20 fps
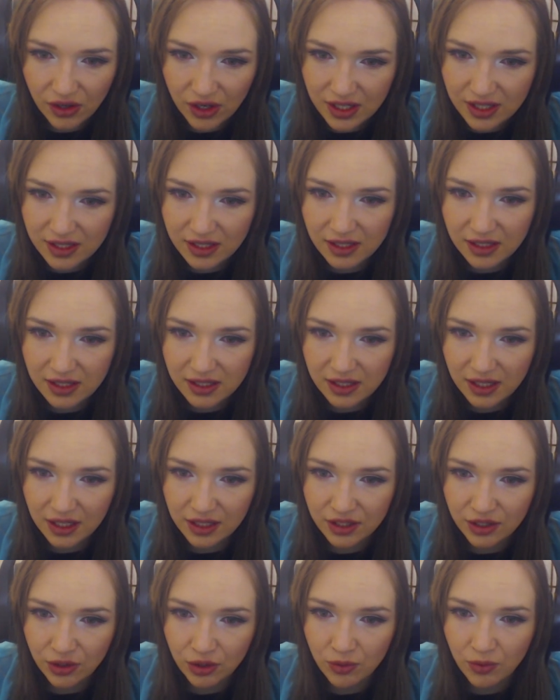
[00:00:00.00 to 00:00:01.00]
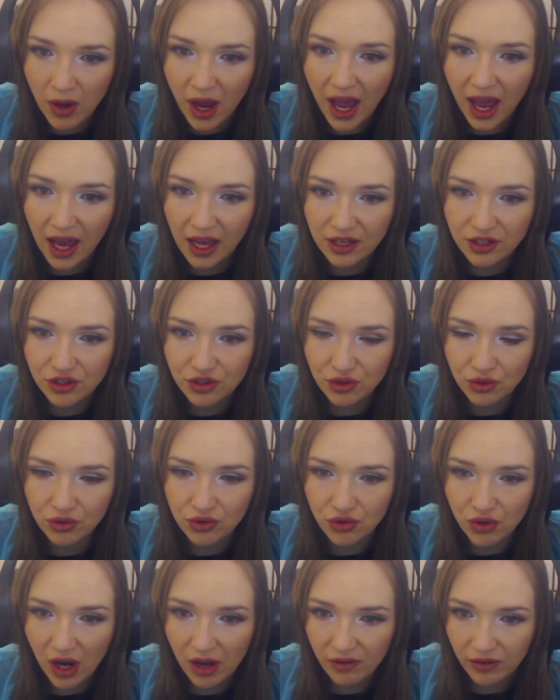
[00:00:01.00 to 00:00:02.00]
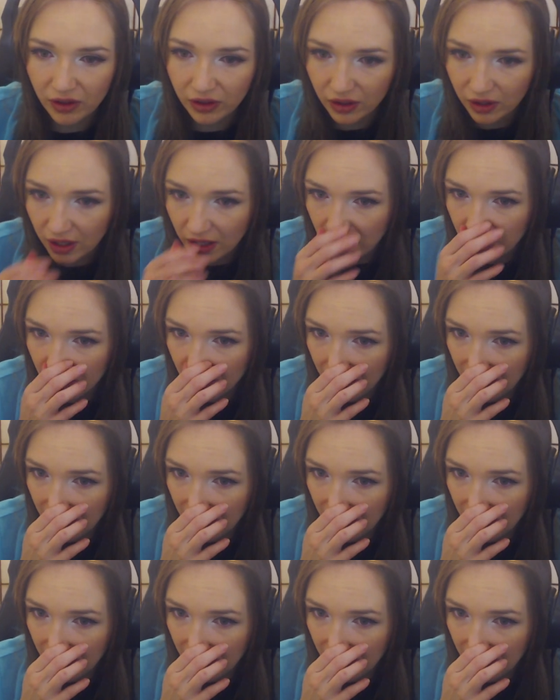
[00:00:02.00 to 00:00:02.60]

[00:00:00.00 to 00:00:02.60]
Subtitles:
Crescendum has to travel,